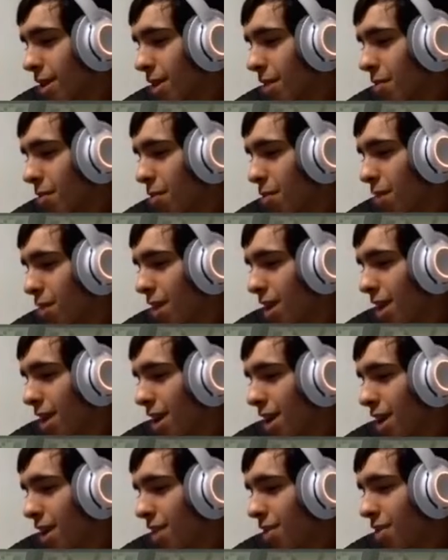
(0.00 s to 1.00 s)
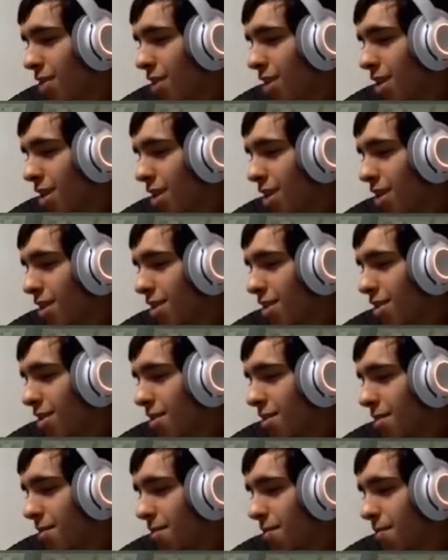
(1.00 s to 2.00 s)
Put it in each slot.
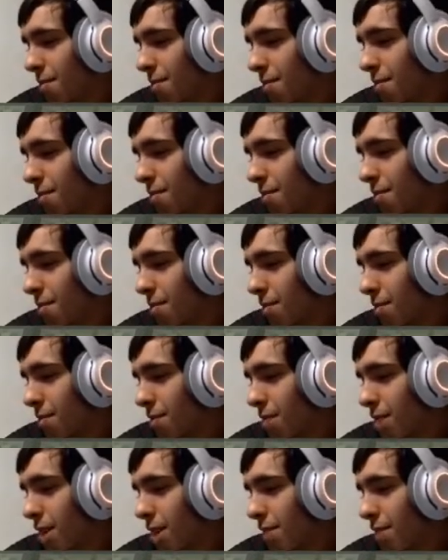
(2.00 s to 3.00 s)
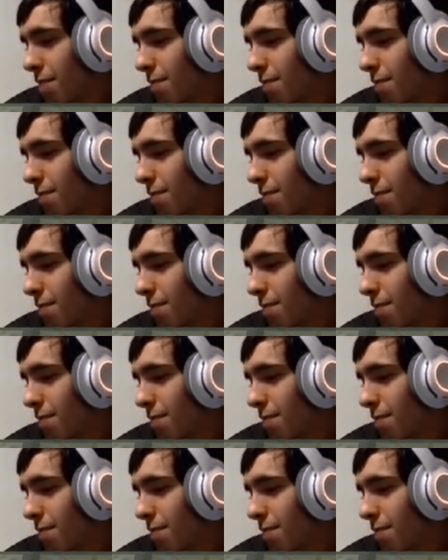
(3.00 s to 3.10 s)
Right?